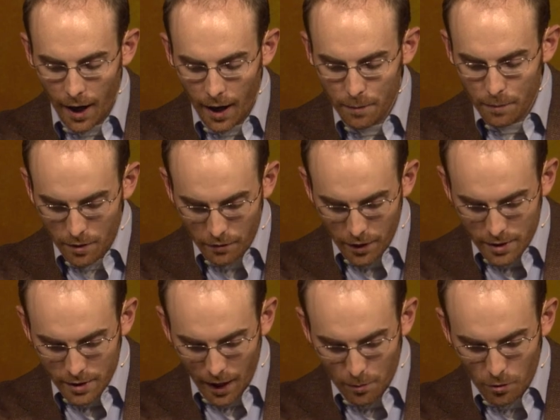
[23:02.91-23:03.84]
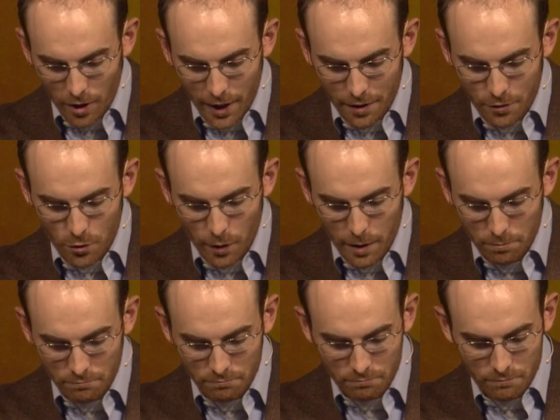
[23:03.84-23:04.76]
I'm convinced I'm related to
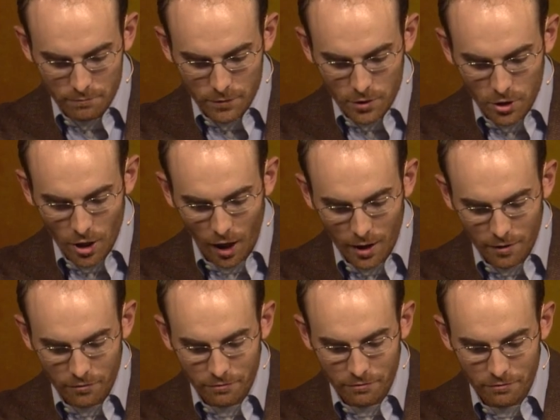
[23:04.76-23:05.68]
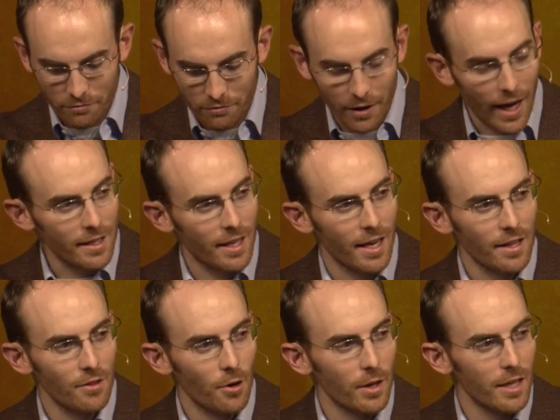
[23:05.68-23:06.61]
him. Jolly fat
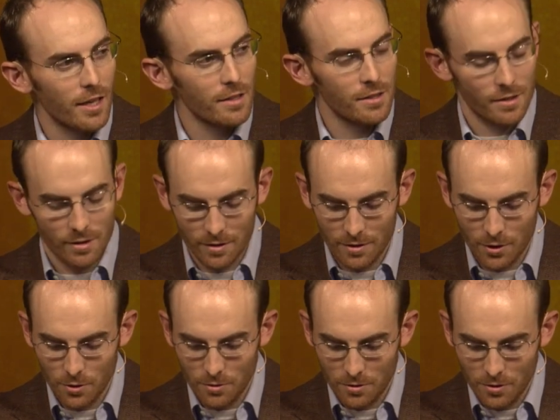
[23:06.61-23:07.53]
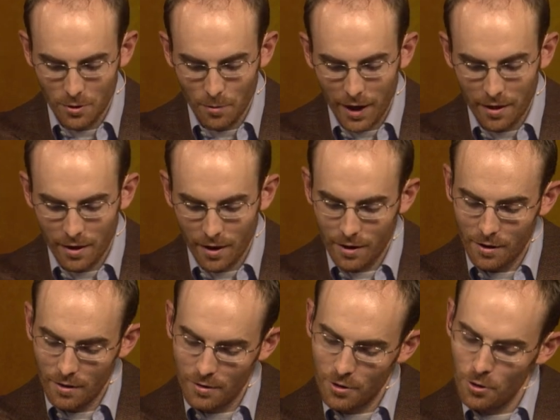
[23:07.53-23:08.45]
king though he is, you, you might think,
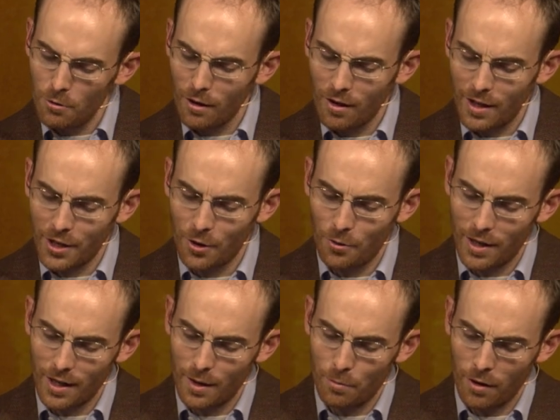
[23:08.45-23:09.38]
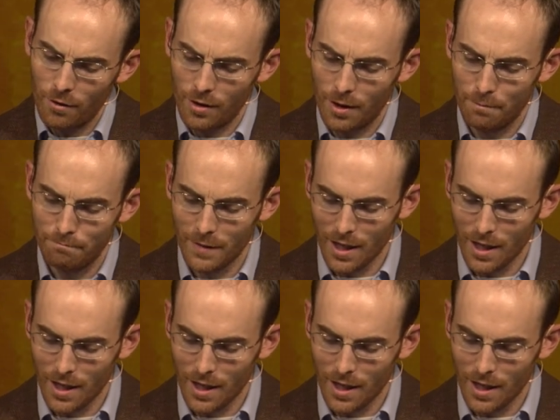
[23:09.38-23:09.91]
you look like you're related to Puddleglum.